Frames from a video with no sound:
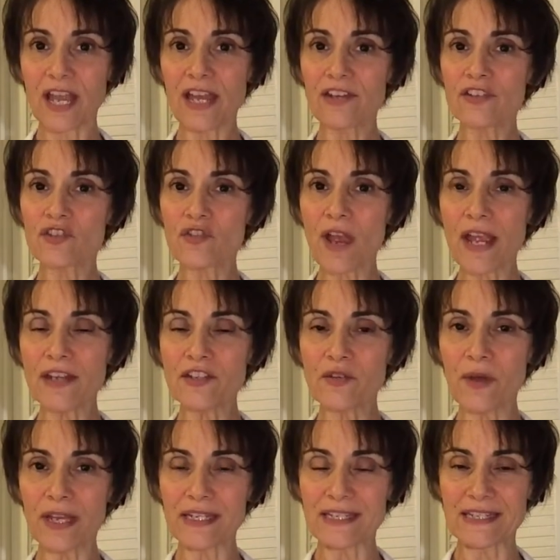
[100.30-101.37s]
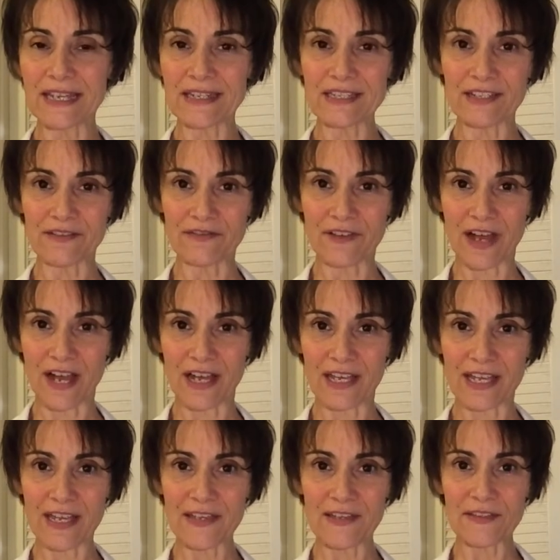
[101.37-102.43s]
And try to
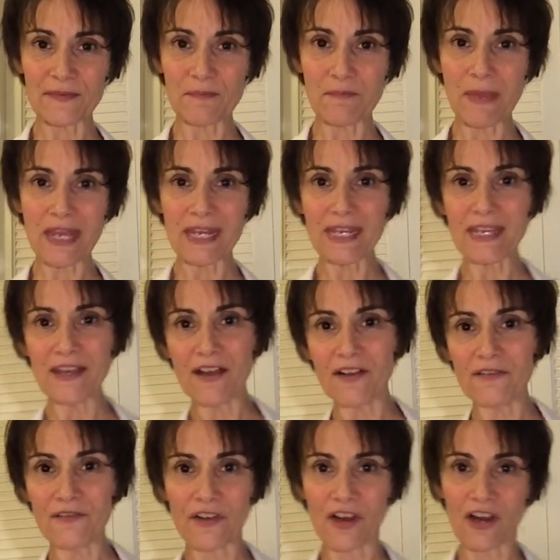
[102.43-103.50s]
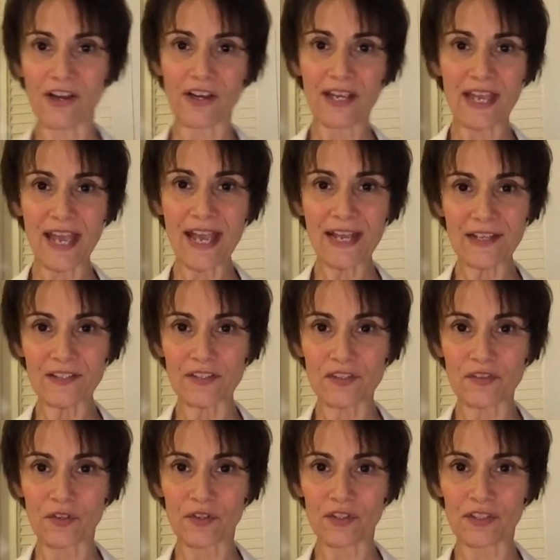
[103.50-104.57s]
identify as many of our
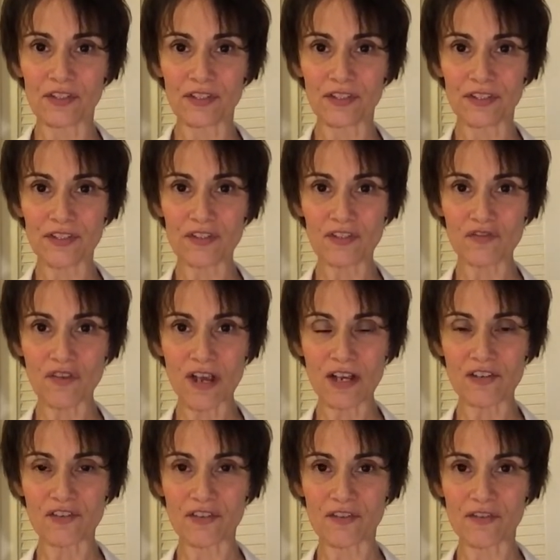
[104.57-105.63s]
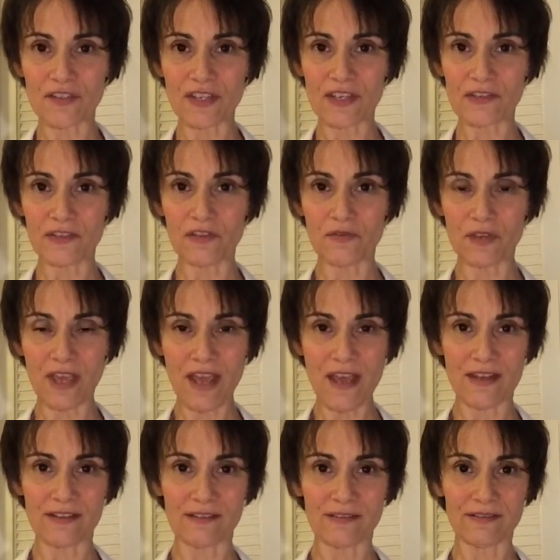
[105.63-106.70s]
external structures as you
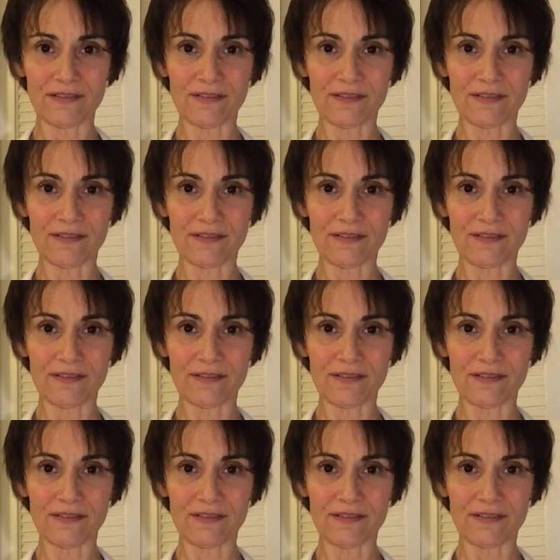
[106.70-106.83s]
can.